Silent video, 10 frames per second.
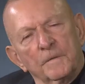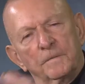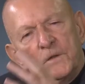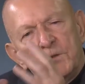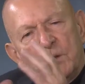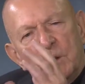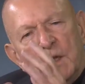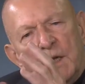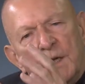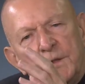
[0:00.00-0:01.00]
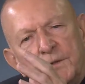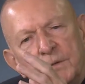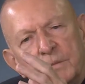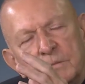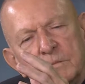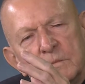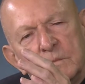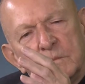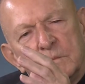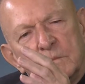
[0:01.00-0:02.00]
visualize
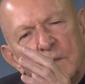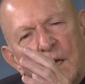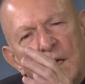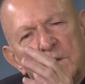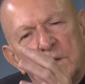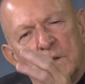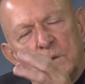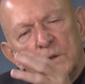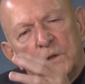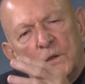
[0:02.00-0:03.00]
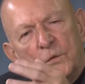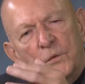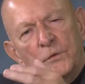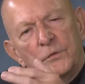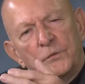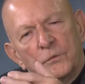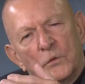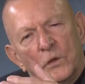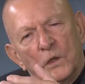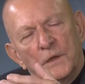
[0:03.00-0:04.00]
actually what the crew's
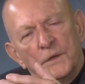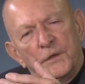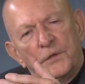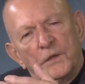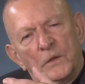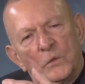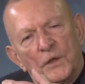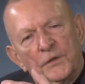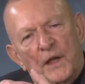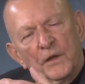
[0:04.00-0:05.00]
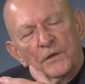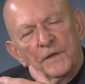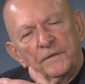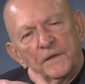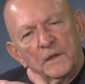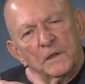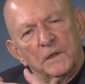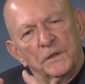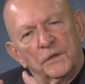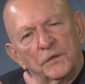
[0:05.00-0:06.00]
role in this thing was, how they fit
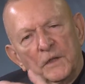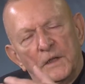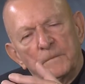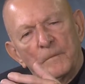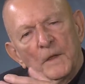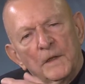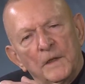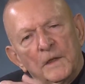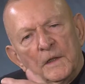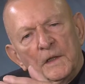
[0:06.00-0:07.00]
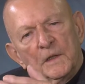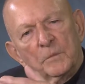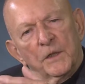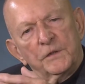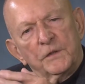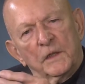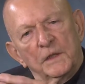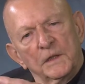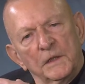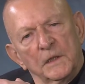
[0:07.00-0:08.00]
into this thing, and
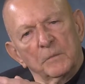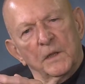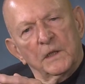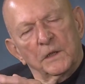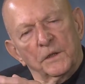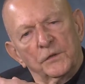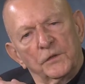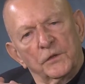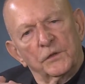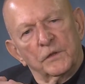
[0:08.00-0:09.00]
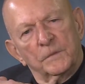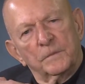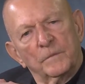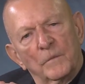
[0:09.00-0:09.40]
basically uh, make a decision